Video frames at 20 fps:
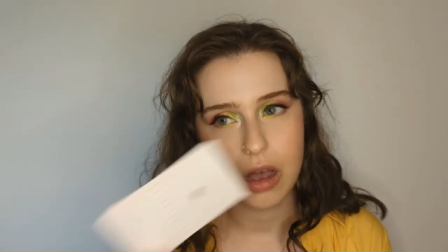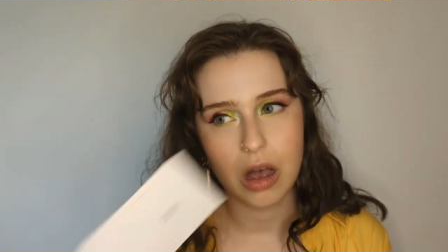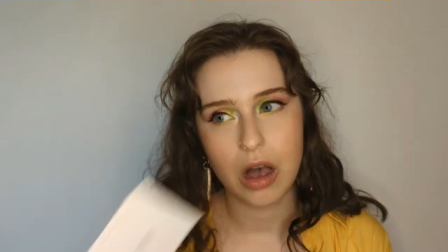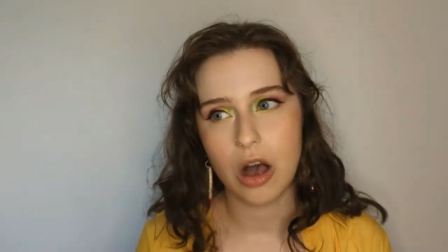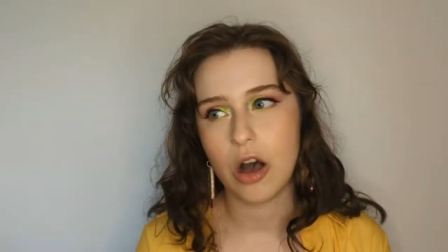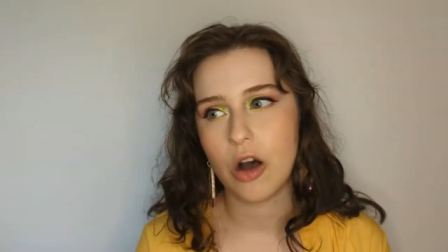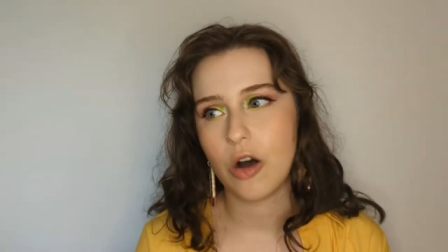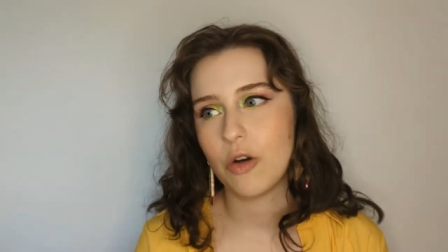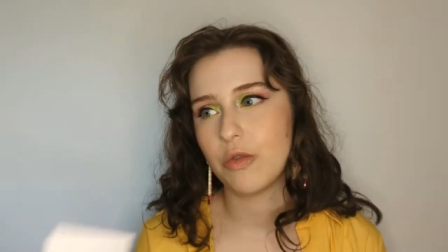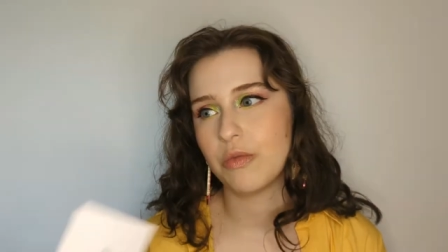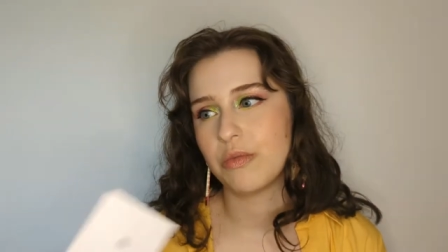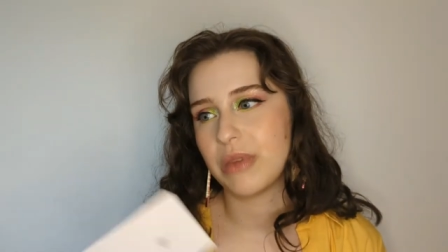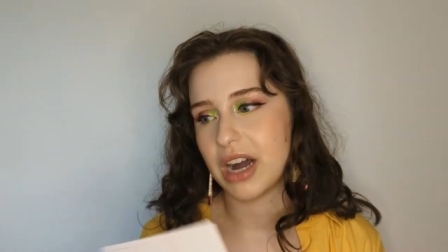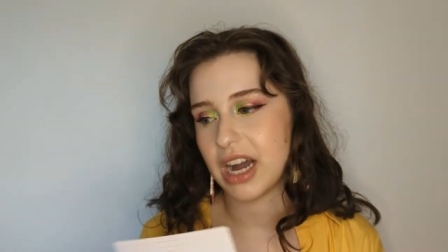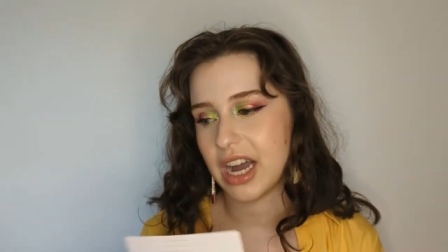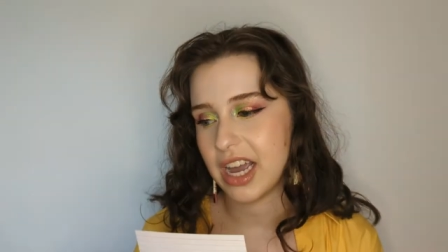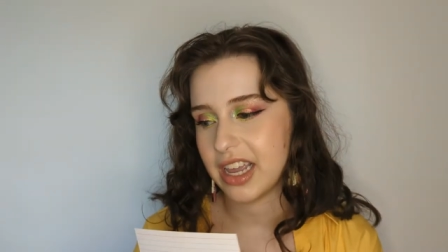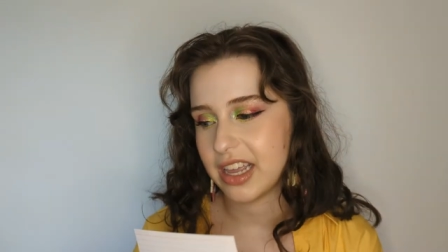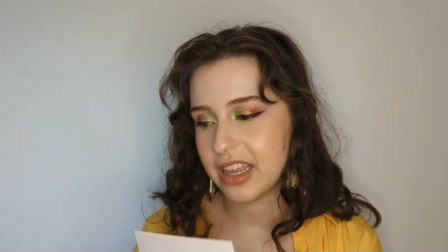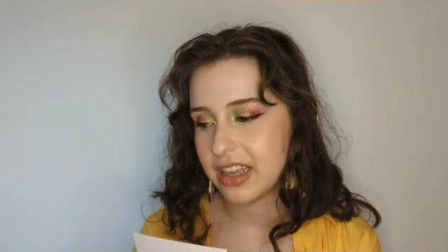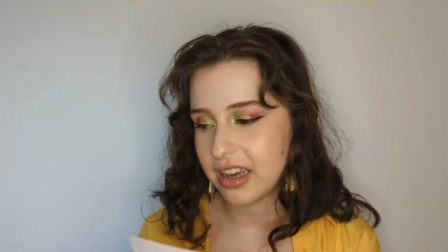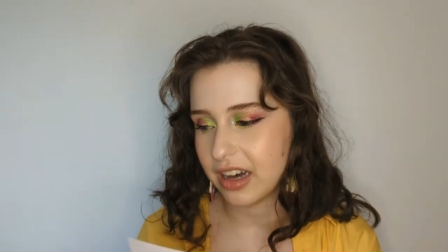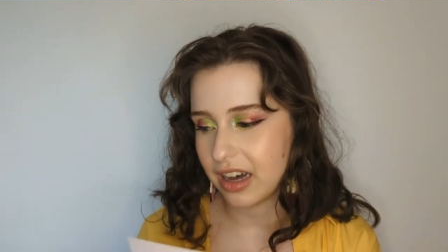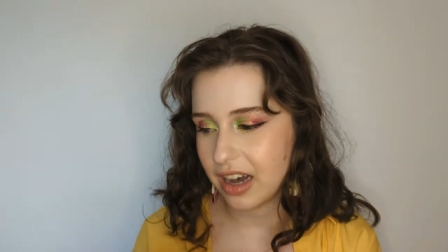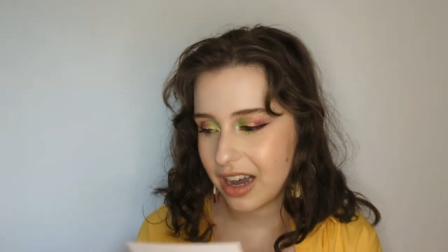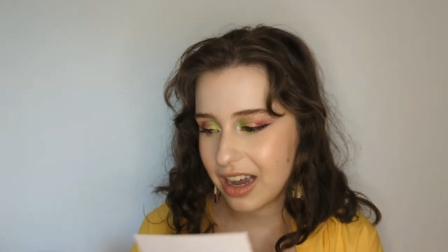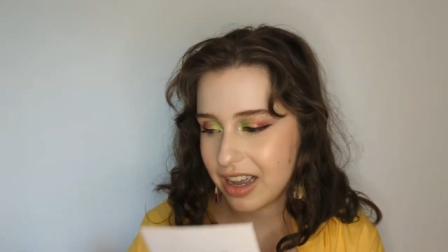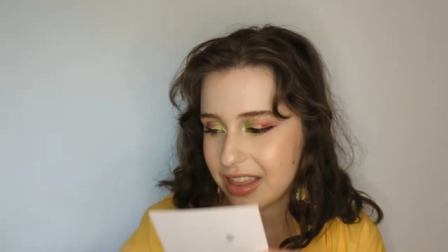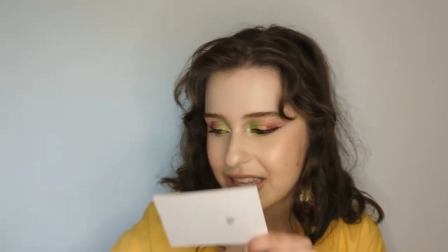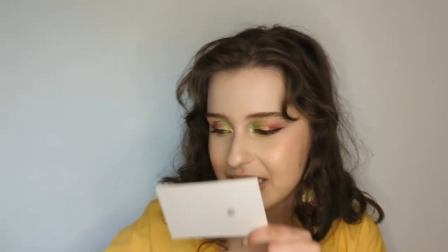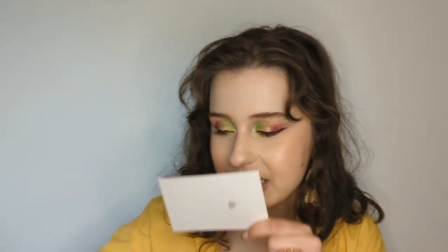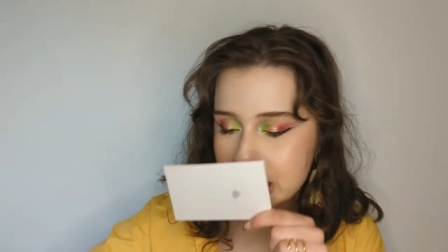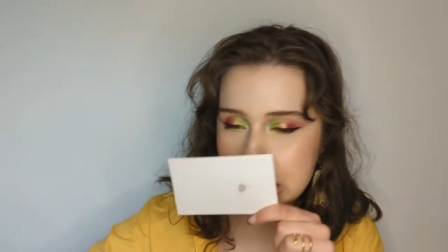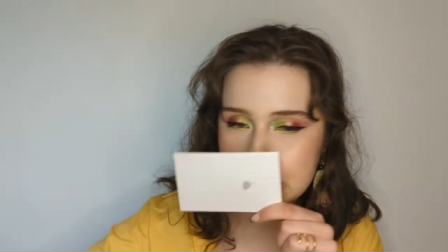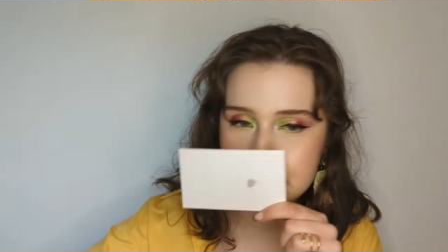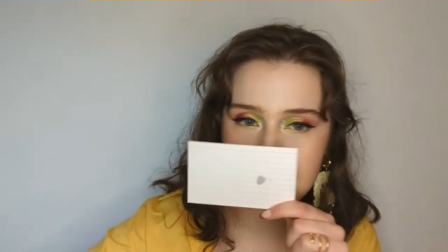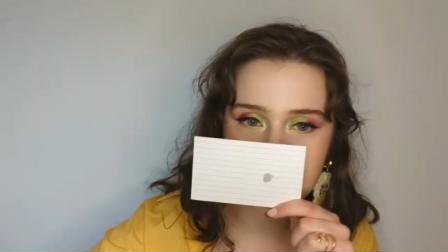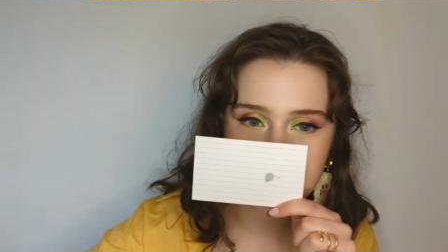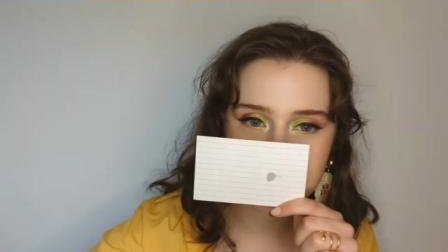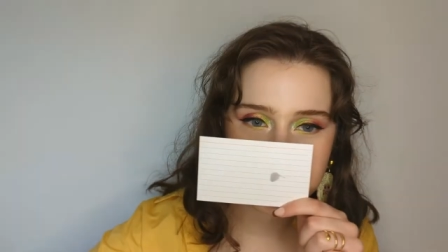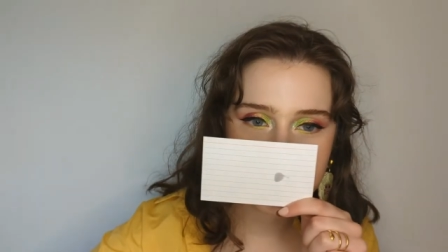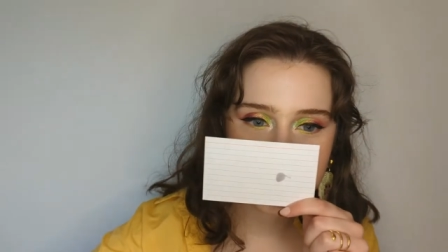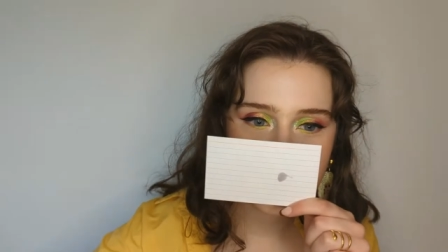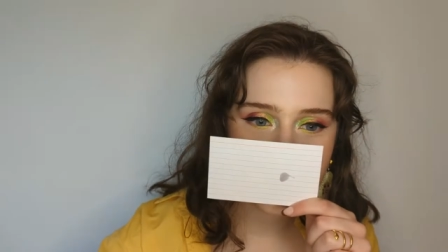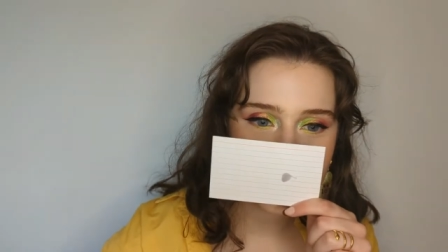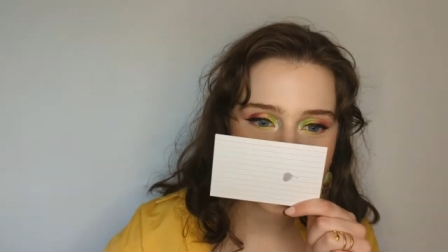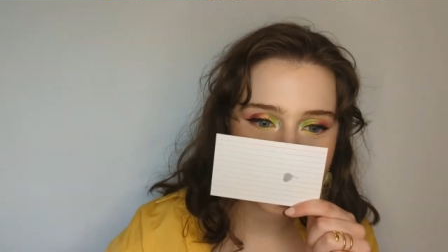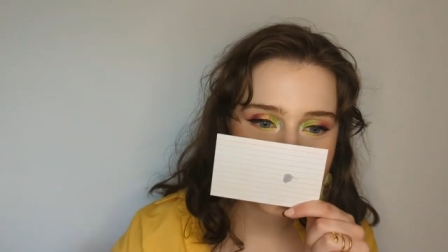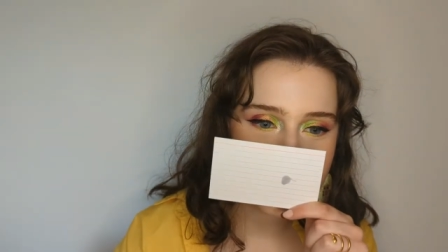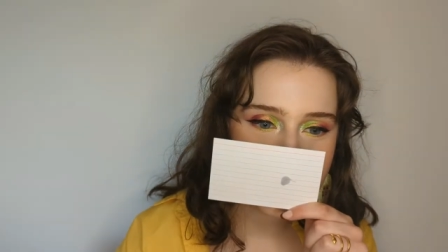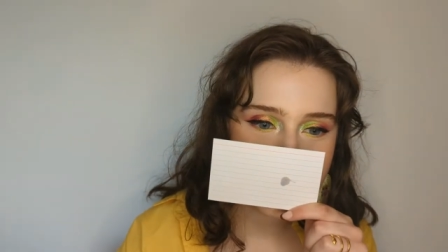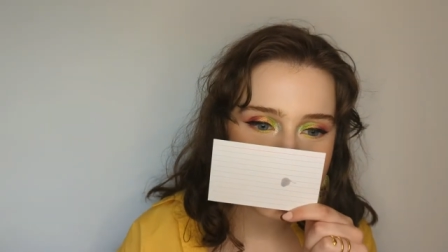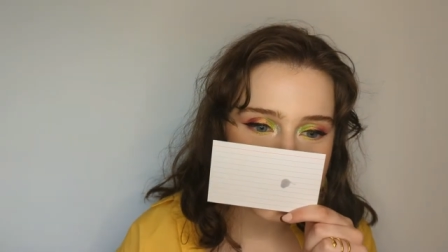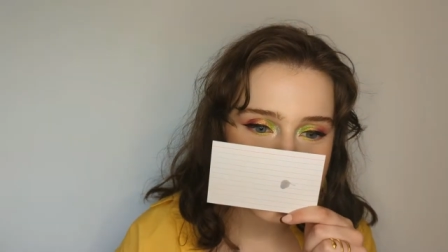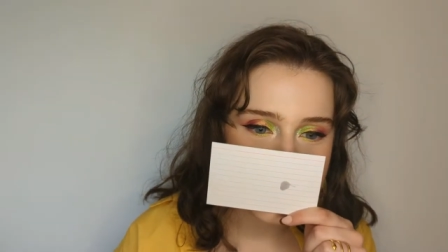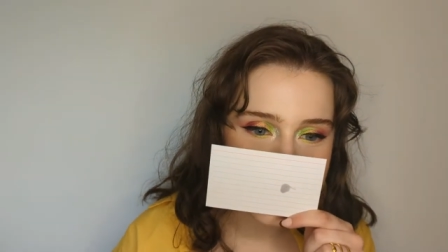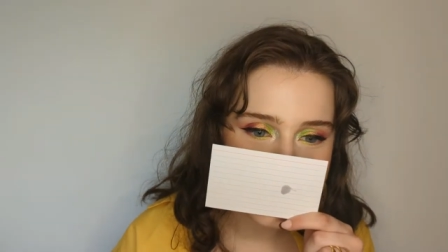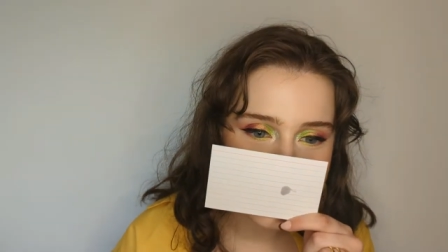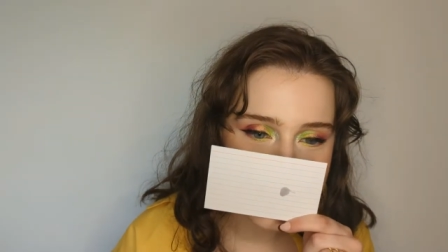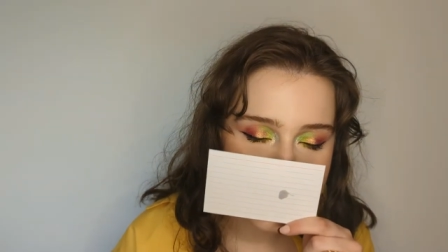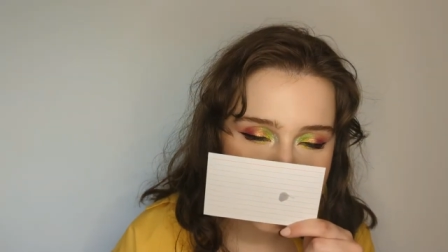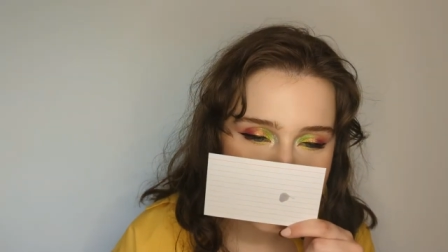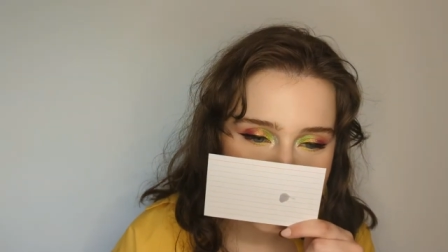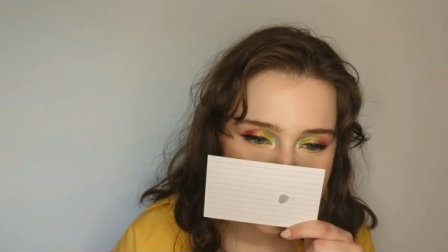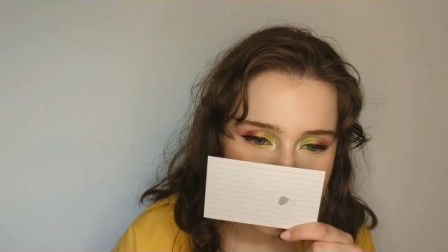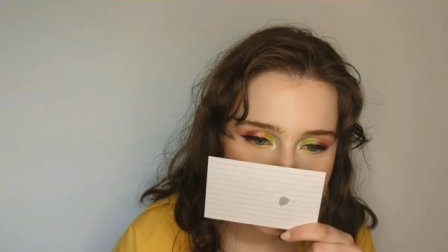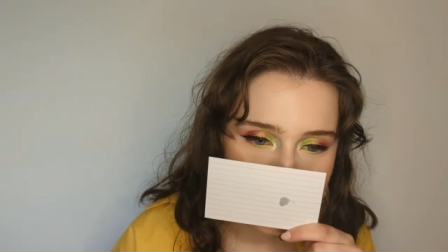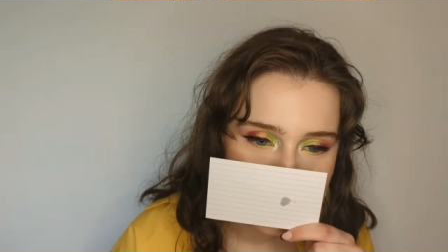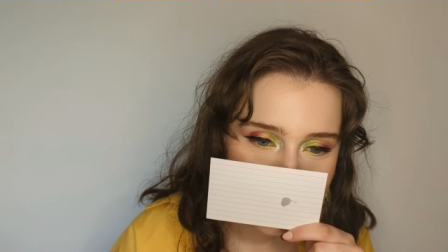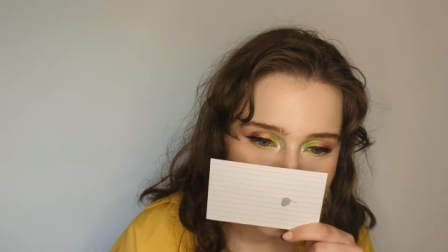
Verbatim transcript: Oh my God, this smells so good.